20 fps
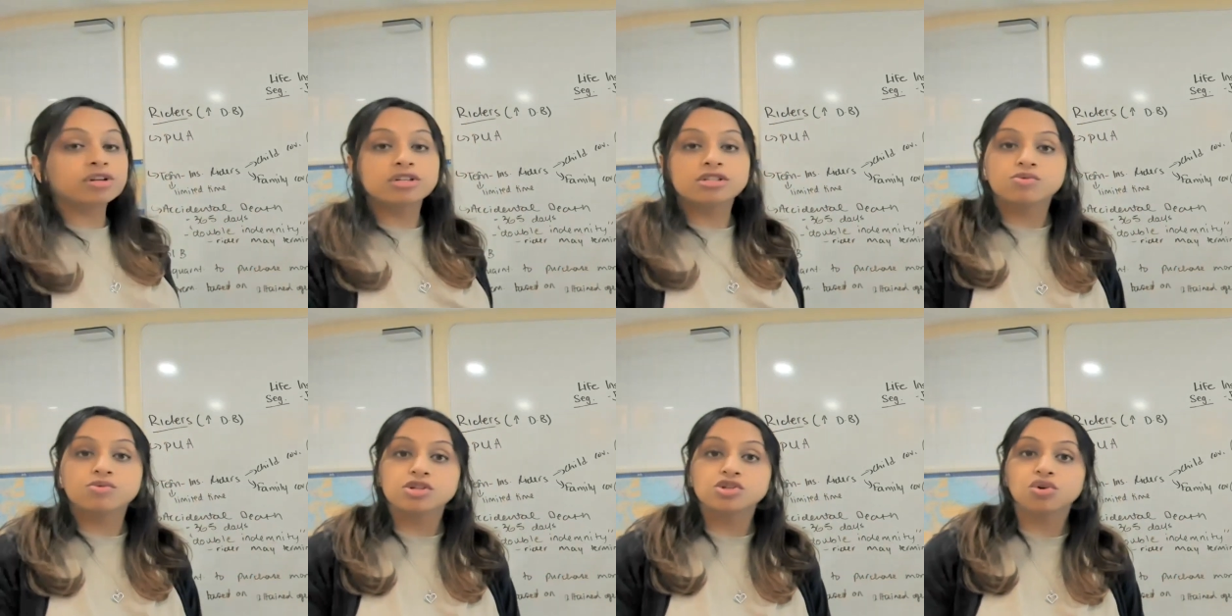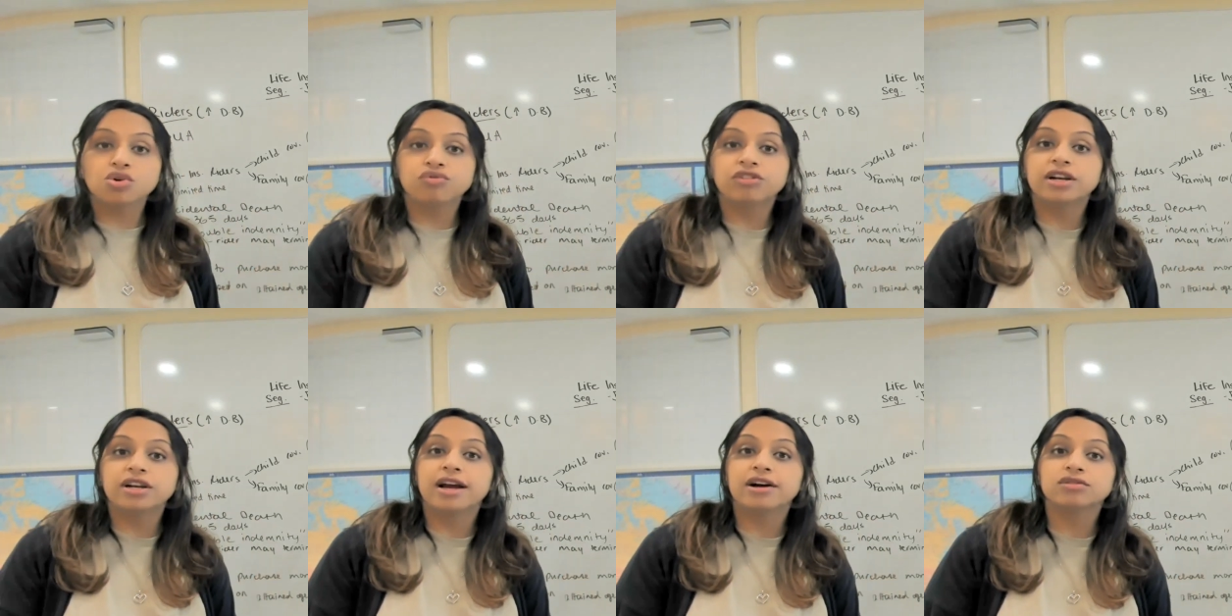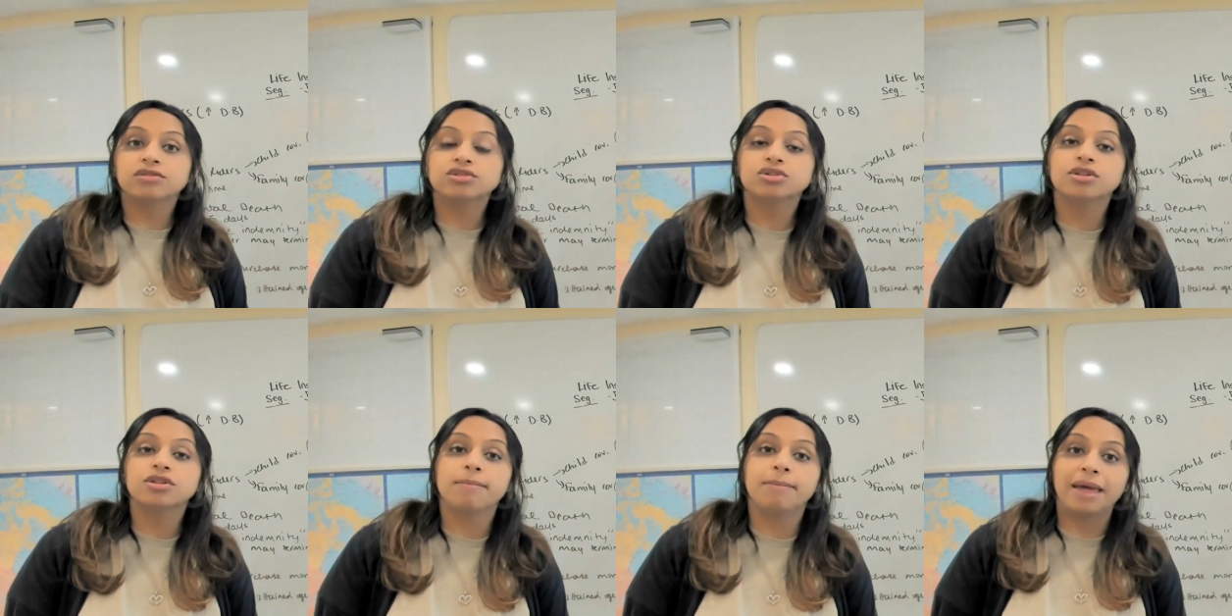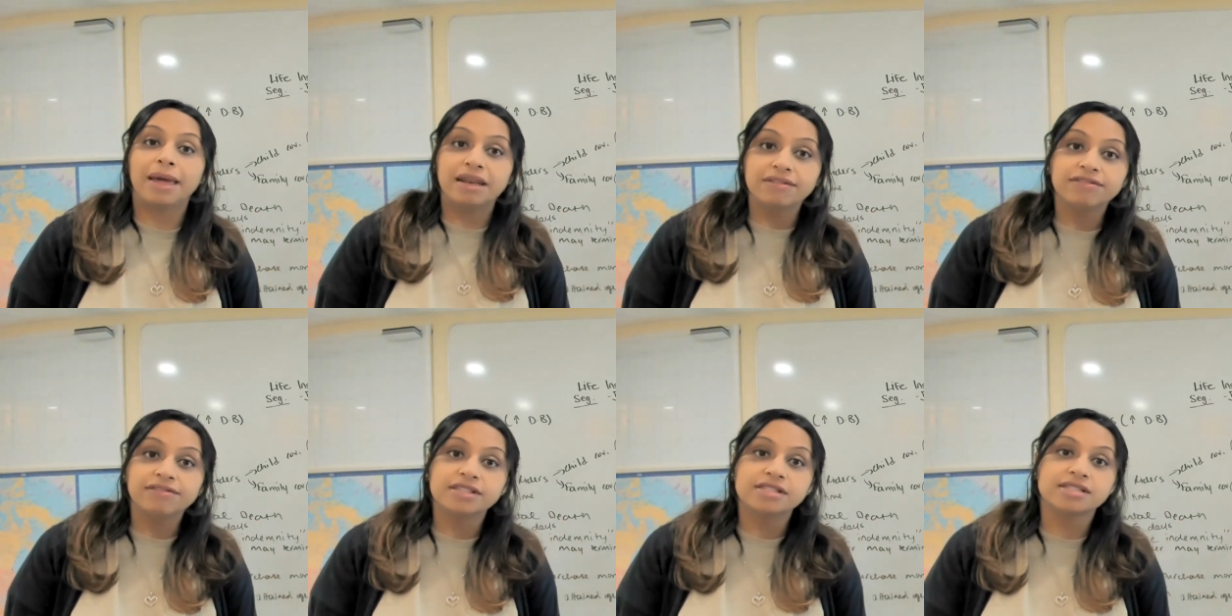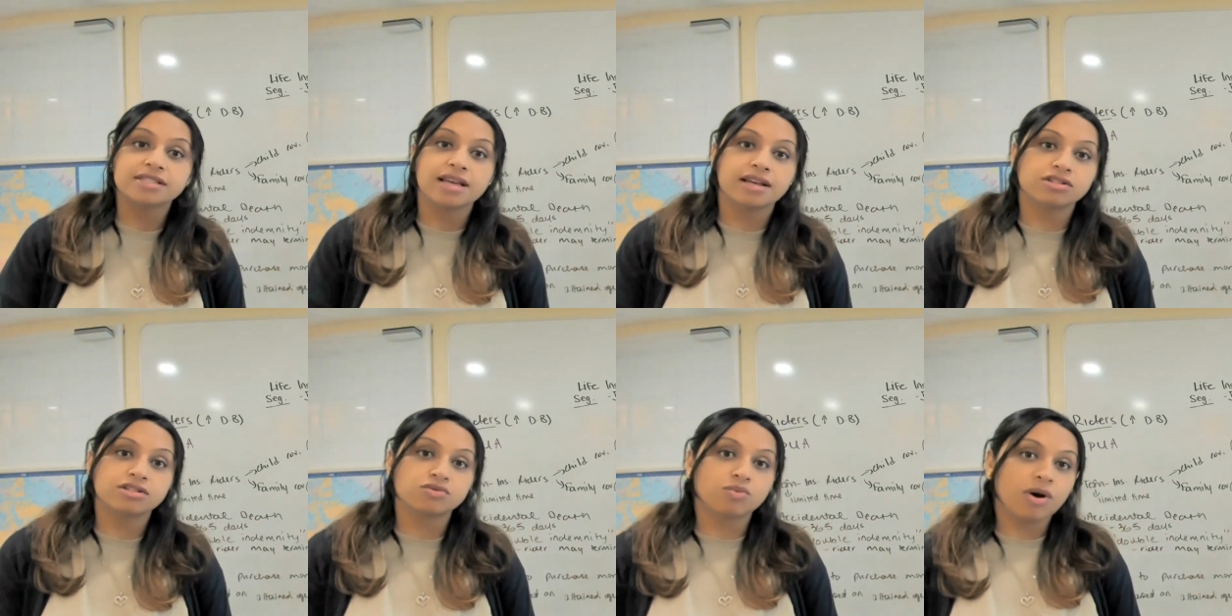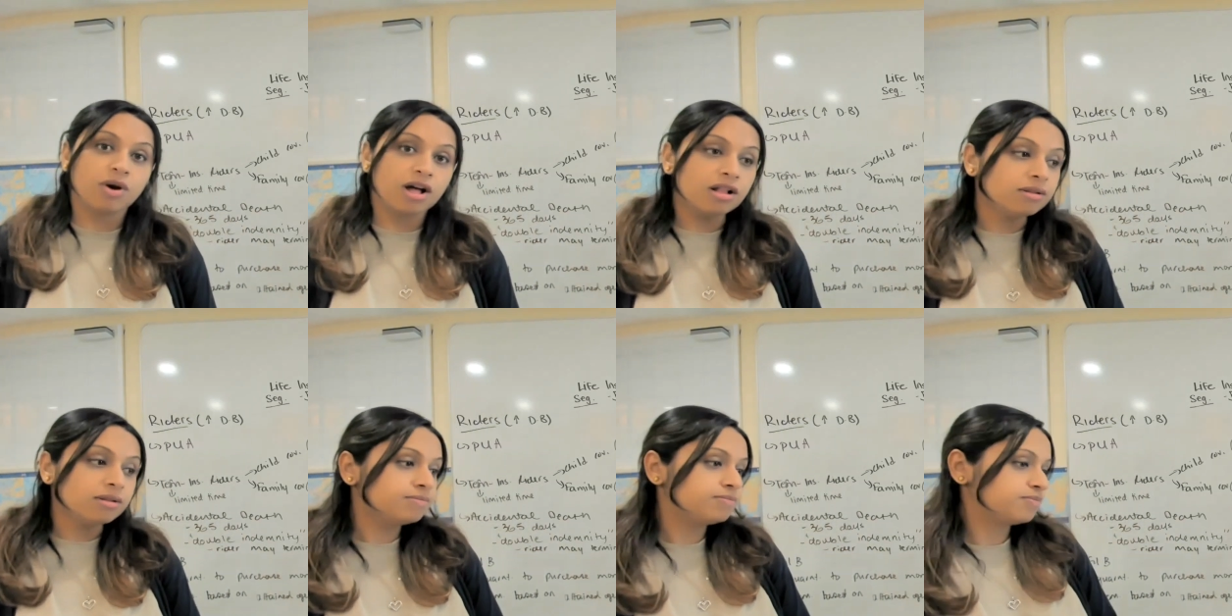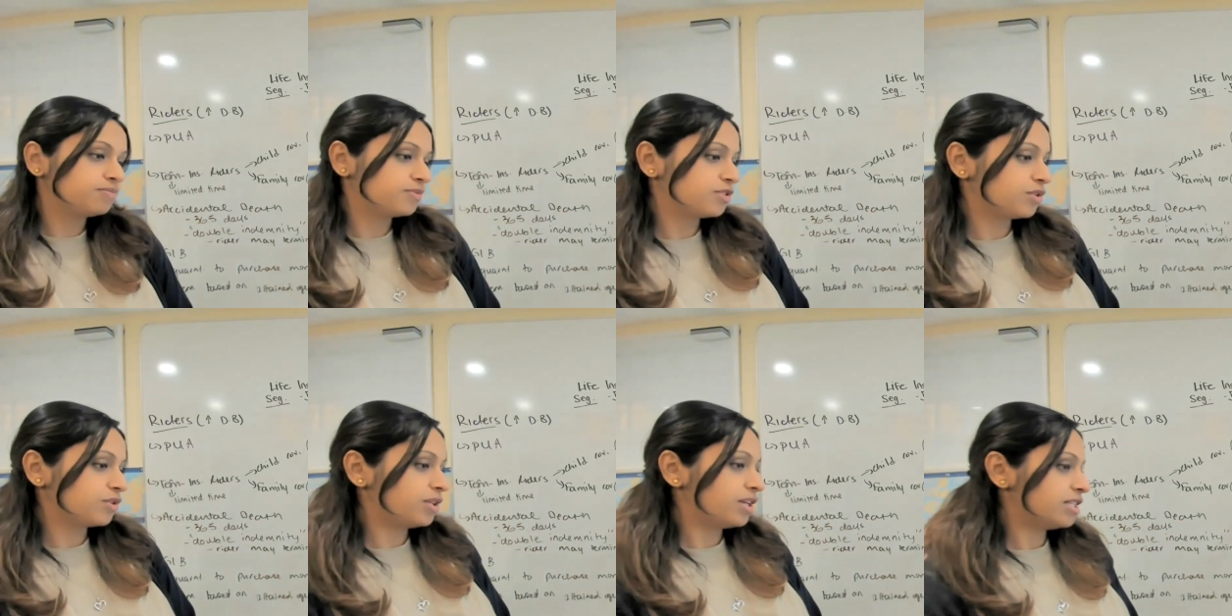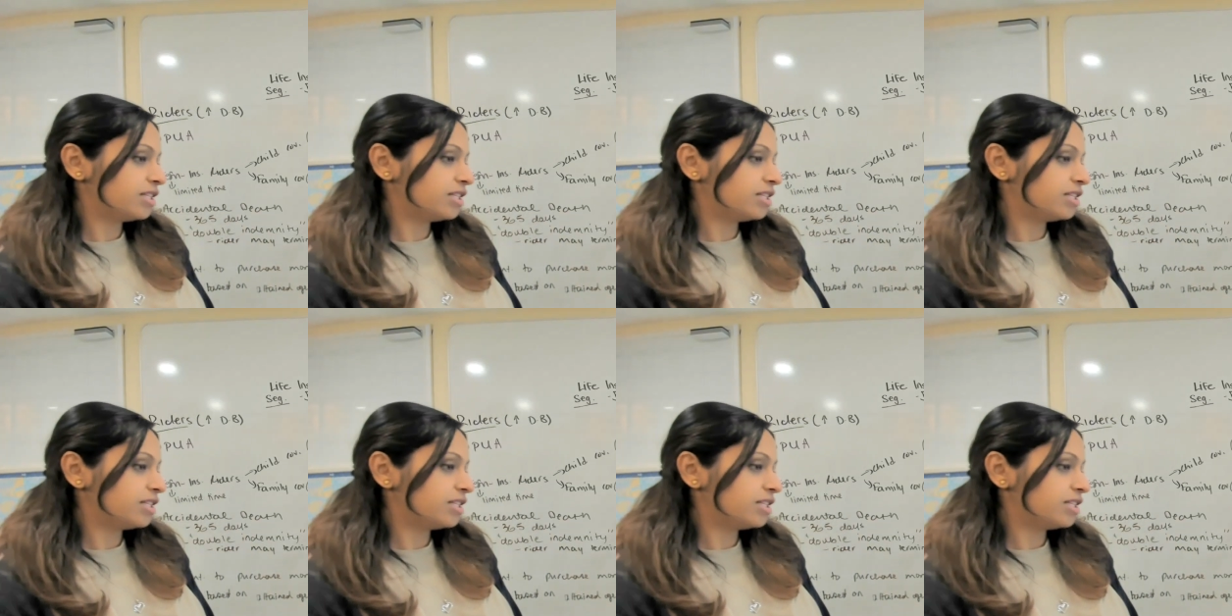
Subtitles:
We're going to switch over now to the benefits as well. So